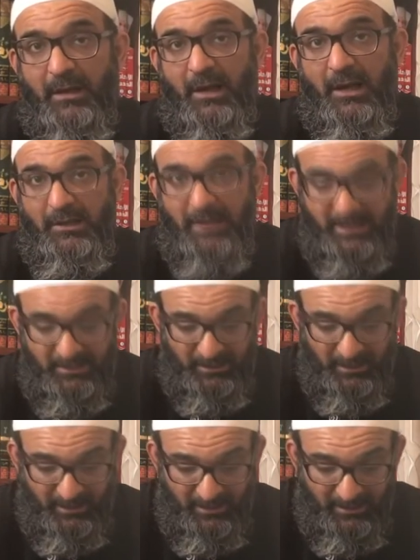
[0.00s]

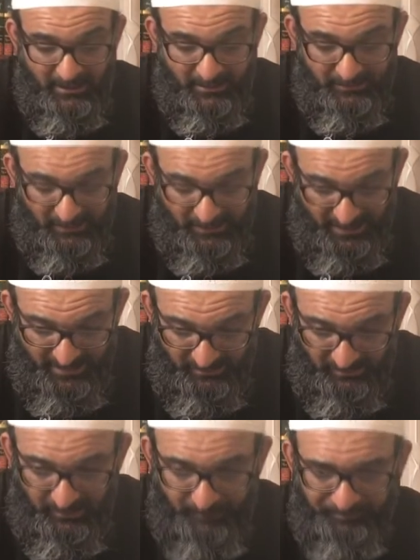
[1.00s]
Later,
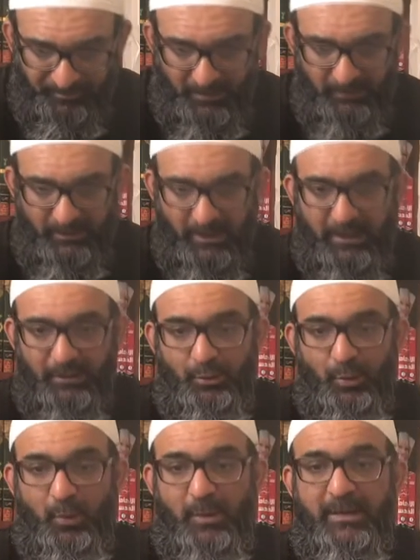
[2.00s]
the
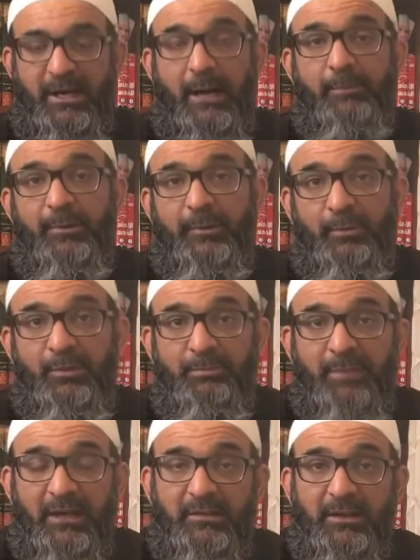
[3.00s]
two women happened to be
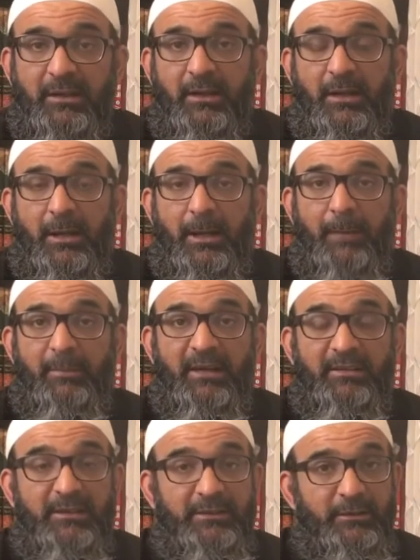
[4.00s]
passing by
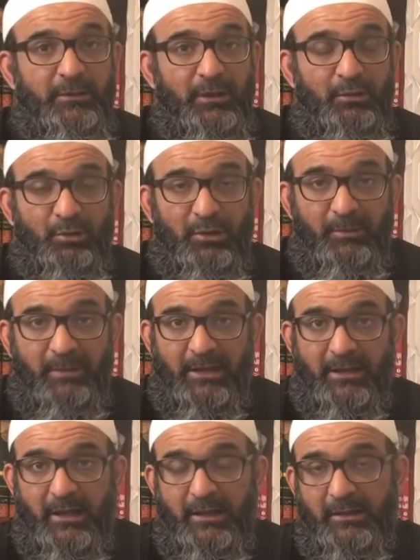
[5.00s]
Sayyidina Sulaiman
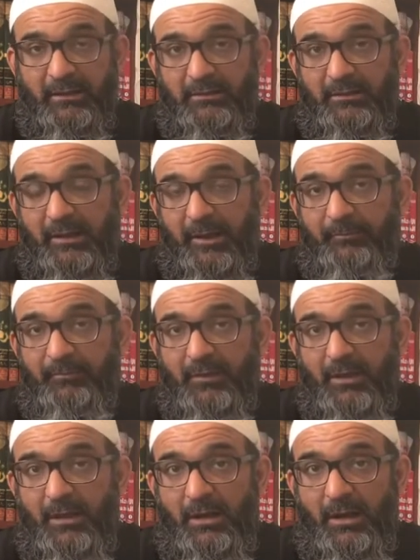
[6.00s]
alayhi salam.
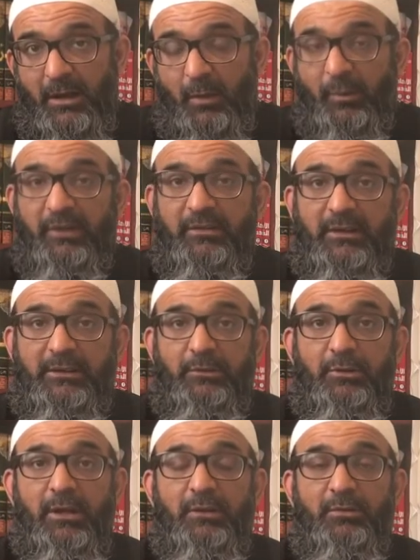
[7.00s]
When
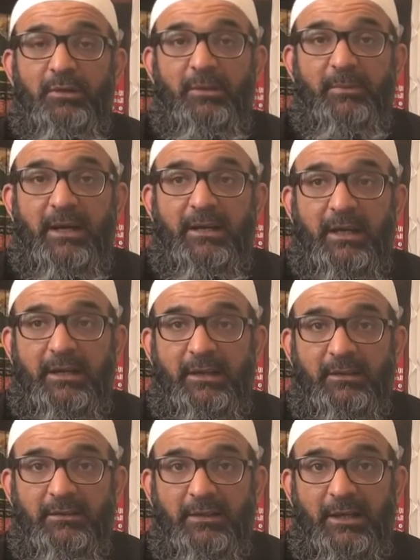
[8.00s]
Sayyidina Sulaiman
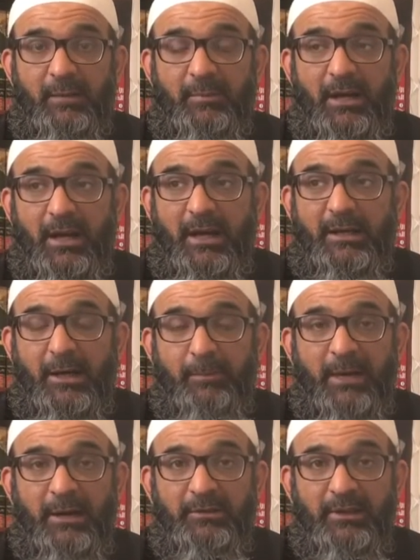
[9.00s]
alayhi salam heard
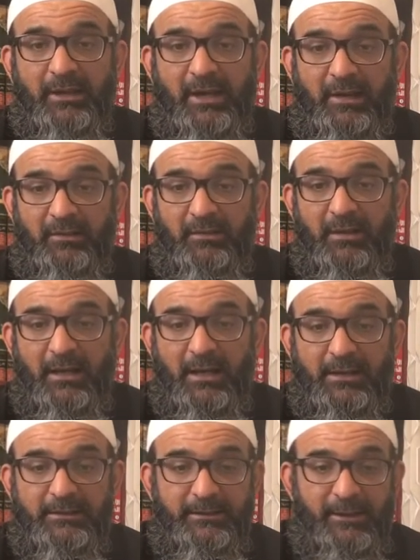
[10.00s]
about the case,
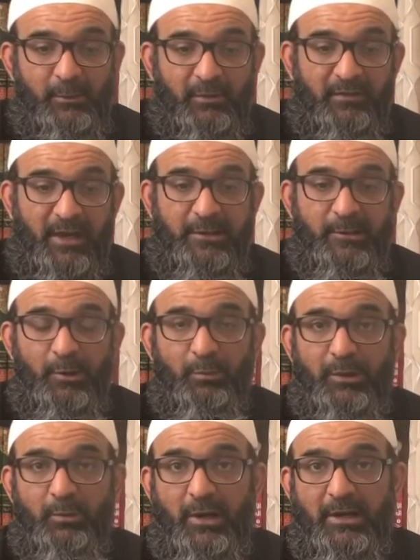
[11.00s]
that they were fighting
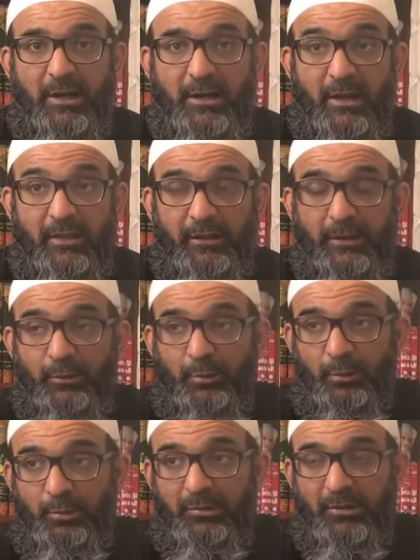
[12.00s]
with one another, that
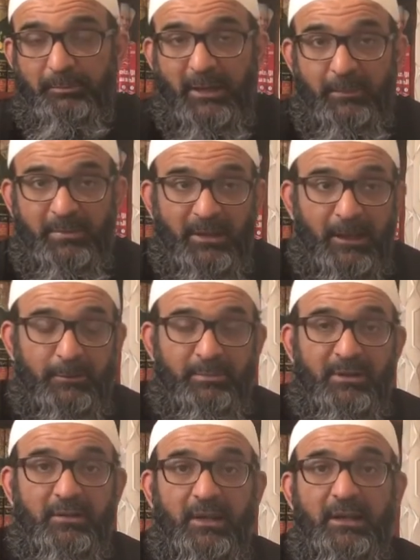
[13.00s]
whose baby had
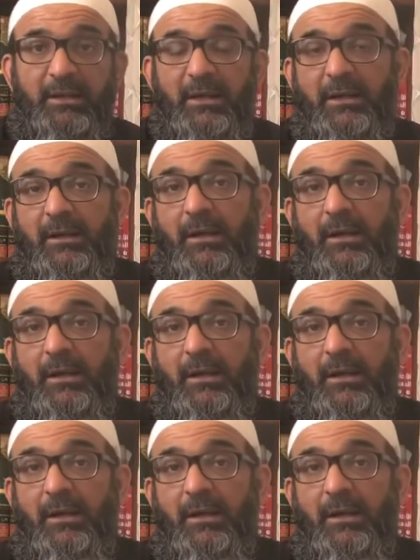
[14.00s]
been taken